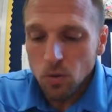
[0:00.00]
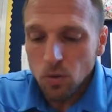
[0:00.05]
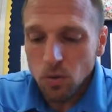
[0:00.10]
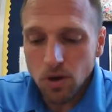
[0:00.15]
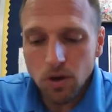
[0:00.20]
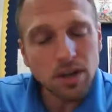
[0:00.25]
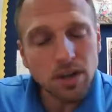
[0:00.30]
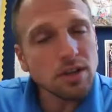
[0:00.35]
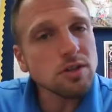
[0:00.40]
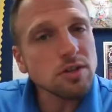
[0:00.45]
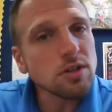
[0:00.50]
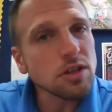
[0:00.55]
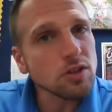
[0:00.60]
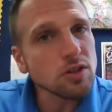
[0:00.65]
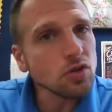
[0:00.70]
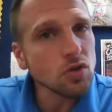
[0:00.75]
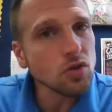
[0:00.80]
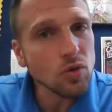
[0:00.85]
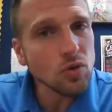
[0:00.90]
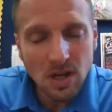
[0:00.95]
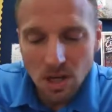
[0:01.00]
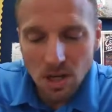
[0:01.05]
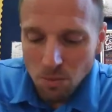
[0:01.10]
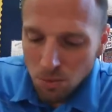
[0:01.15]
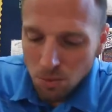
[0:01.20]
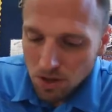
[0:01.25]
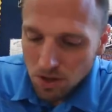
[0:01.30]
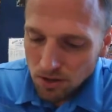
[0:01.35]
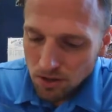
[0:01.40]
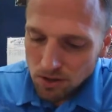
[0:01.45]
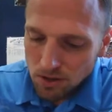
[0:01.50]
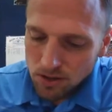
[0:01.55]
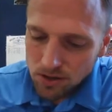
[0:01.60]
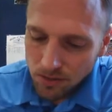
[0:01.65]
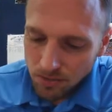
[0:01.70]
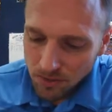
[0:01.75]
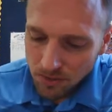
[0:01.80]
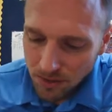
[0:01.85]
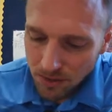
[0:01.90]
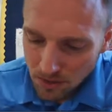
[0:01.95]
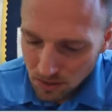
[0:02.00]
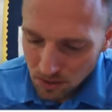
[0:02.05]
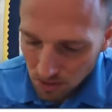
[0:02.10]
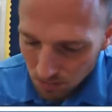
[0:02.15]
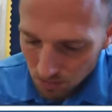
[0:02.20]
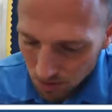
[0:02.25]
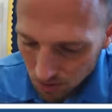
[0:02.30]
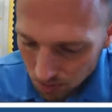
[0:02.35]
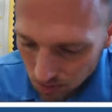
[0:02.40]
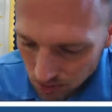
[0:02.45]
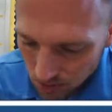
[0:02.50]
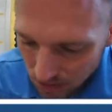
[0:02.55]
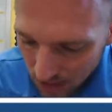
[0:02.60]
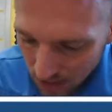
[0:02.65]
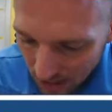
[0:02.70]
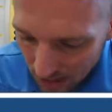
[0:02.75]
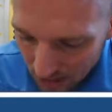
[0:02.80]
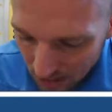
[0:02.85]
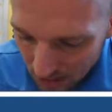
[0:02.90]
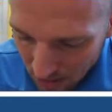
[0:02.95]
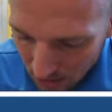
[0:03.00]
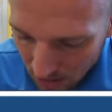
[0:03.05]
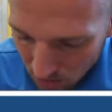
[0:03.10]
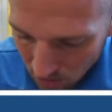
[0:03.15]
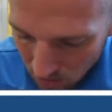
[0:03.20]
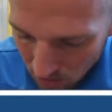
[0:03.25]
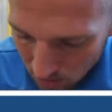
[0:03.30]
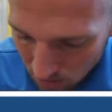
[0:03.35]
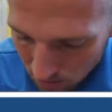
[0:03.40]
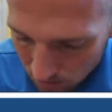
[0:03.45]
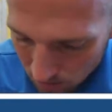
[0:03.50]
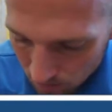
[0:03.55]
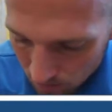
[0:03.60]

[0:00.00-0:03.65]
Well, it's it's tricky, but there's some there's some numbers hiding here.